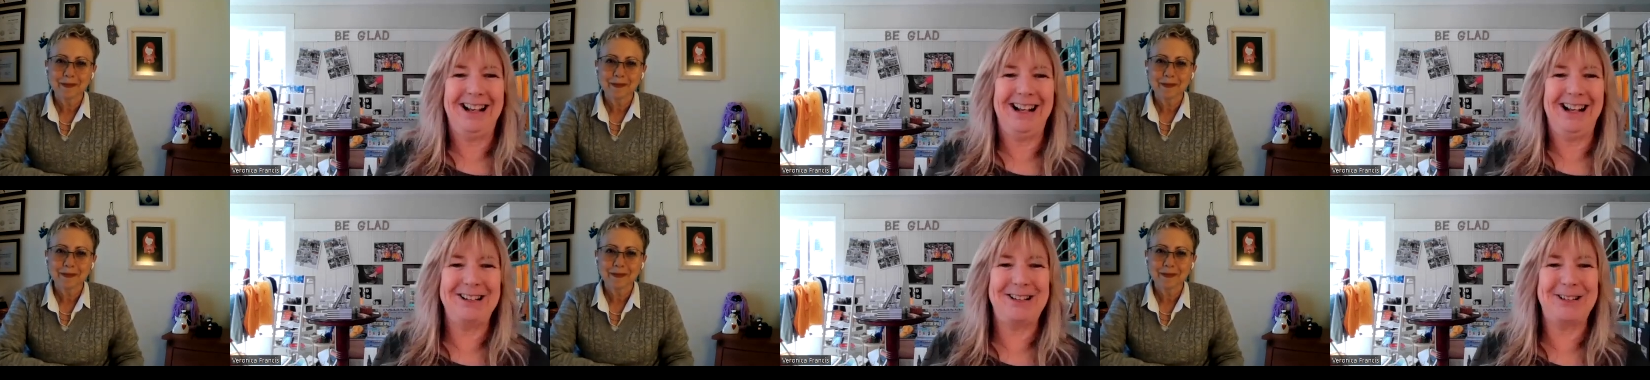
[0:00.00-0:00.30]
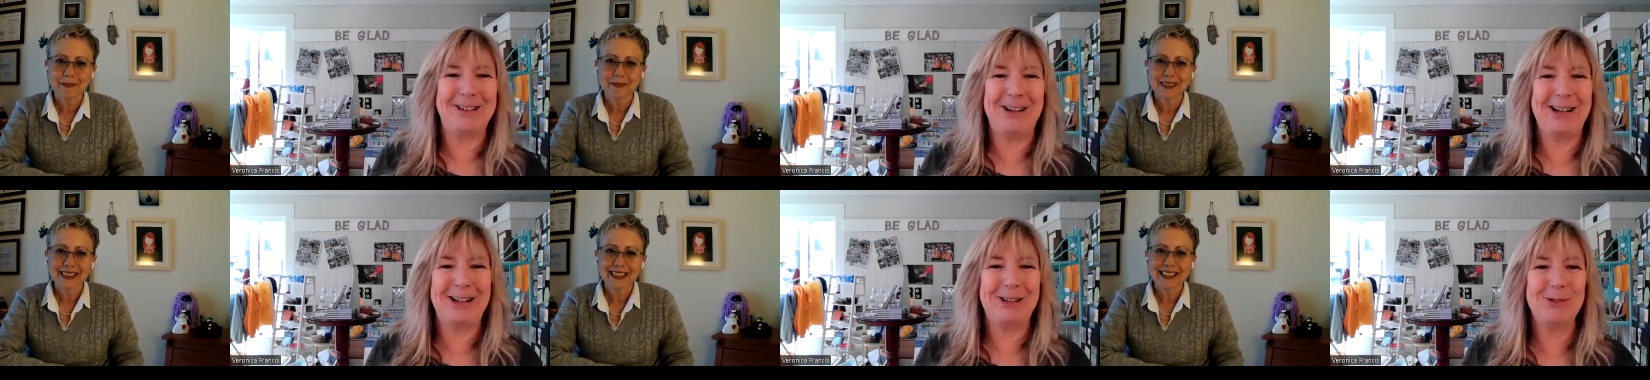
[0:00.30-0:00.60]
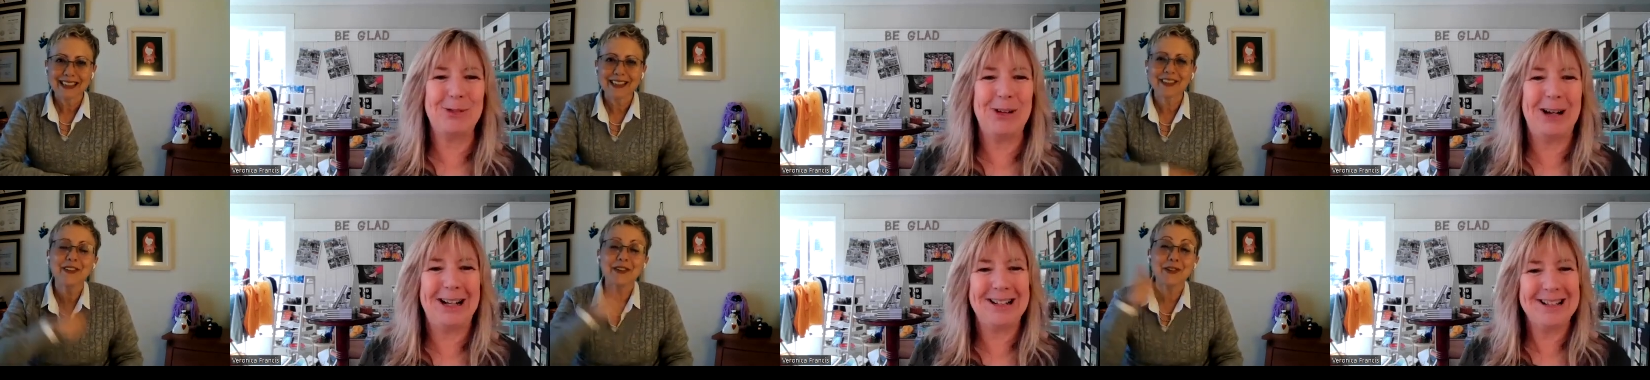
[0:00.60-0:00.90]
Speaker 1: I try
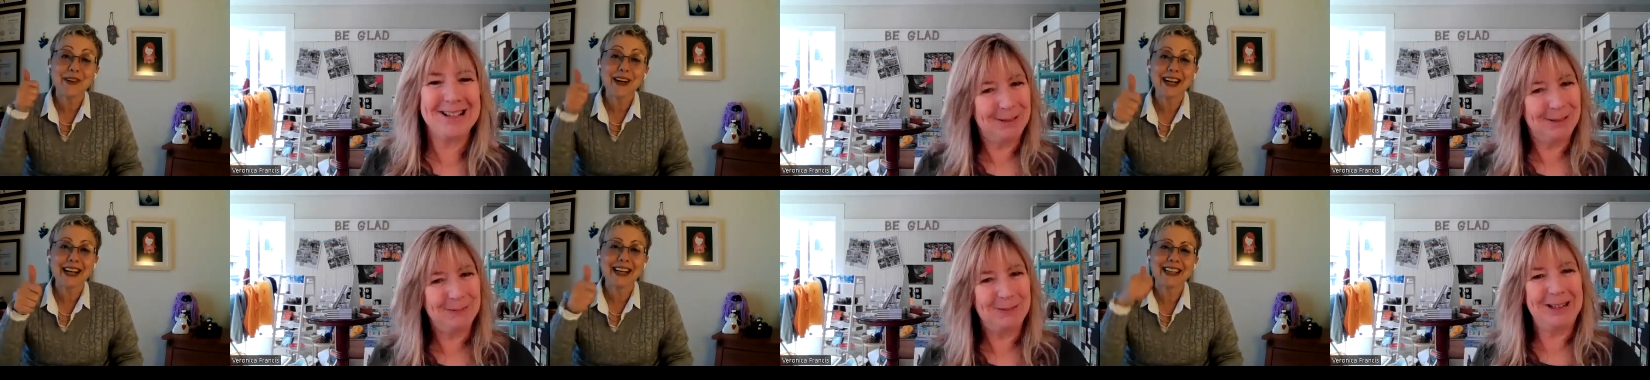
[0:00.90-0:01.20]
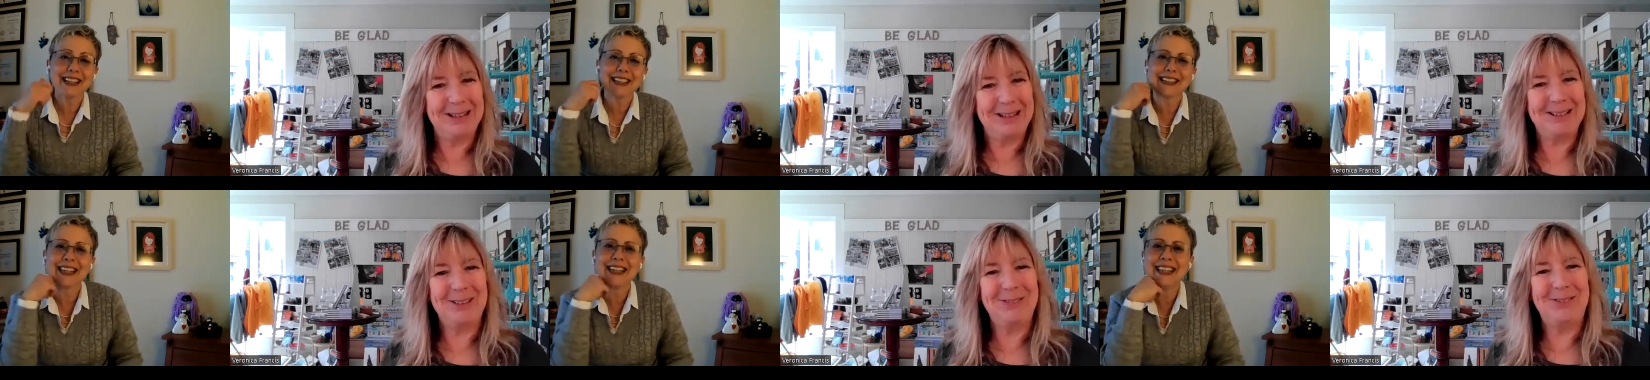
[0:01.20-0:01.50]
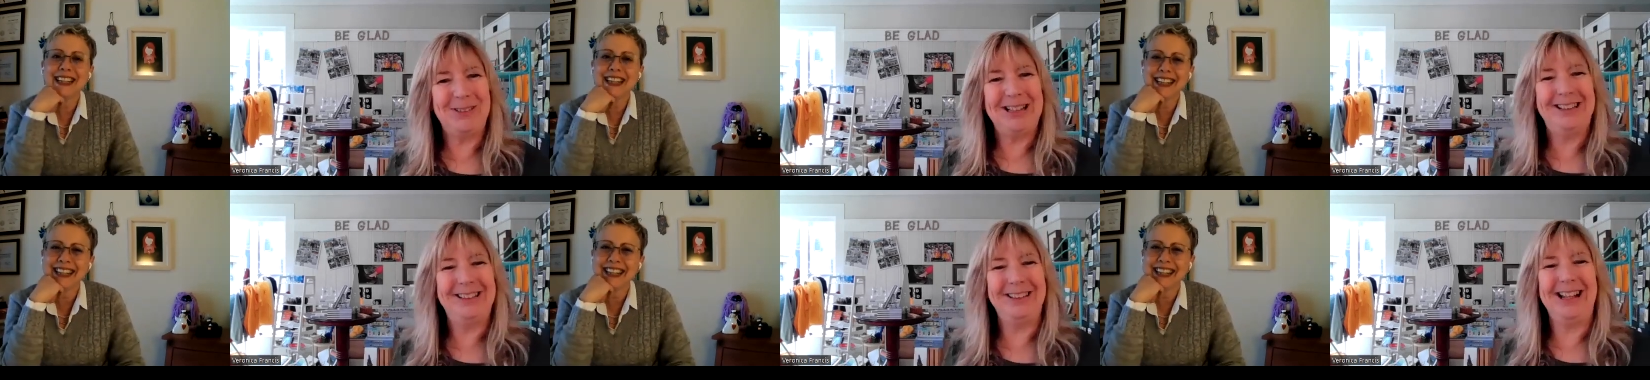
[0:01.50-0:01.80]
to find something to
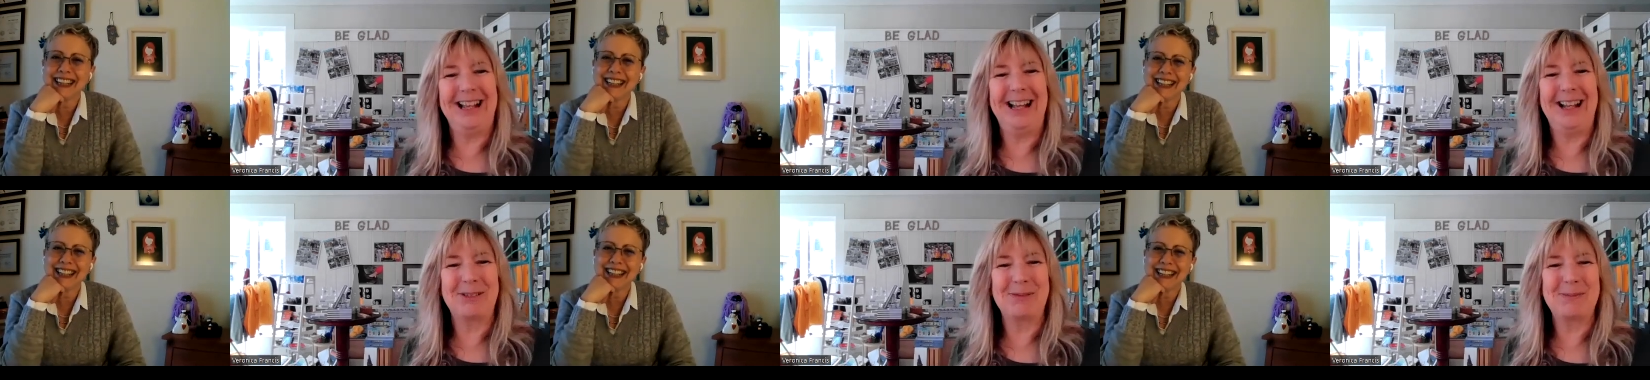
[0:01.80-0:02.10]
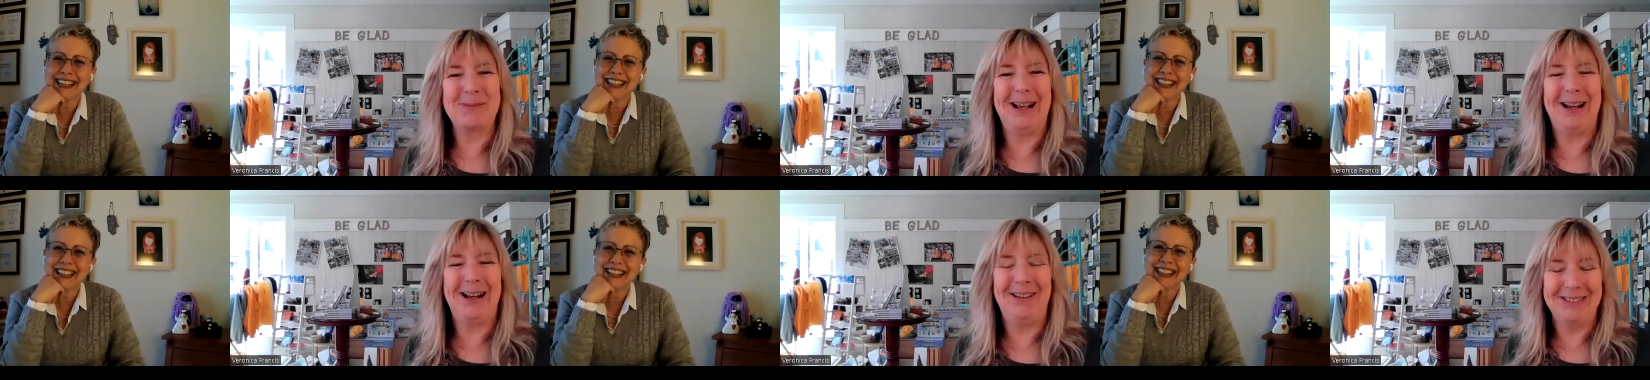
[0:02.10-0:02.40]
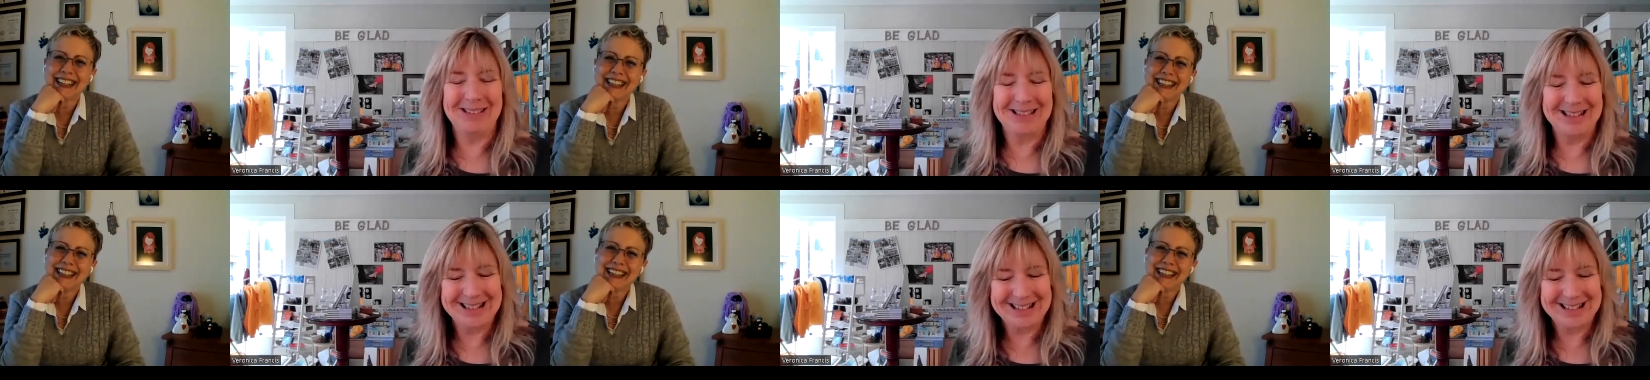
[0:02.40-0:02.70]
be glad about.